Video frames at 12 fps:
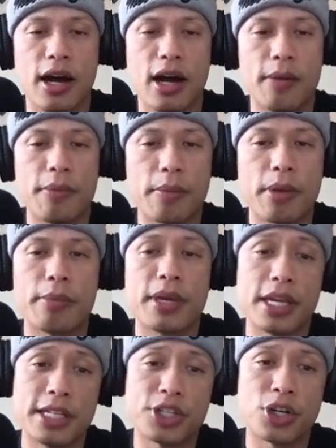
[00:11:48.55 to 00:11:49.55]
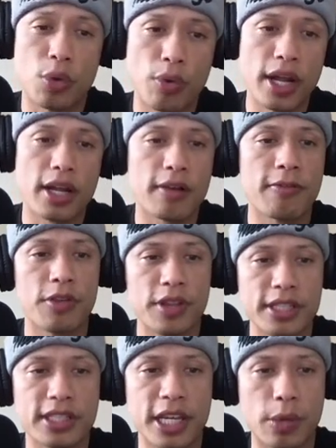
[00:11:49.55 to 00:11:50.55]
Um, it might be easier to rank for
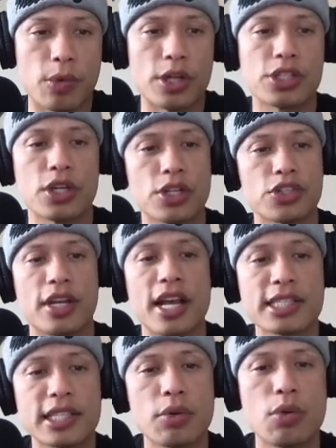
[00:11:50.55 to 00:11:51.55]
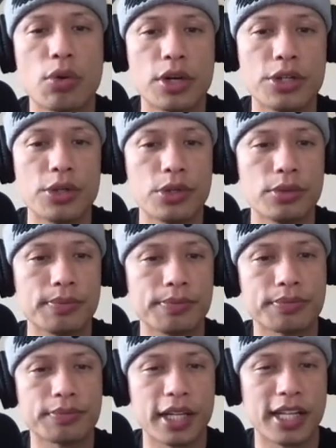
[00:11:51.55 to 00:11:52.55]
these keywords. So the next thing we want to do,
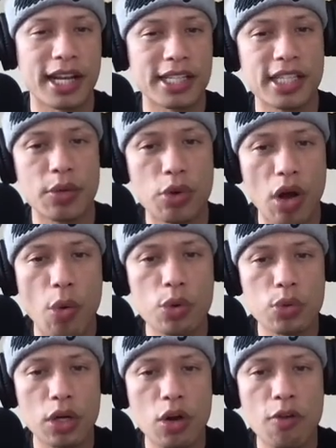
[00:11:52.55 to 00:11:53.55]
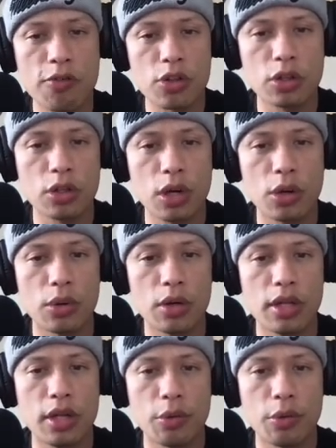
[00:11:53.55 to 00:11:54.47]
and like I said, we always want to go for the low.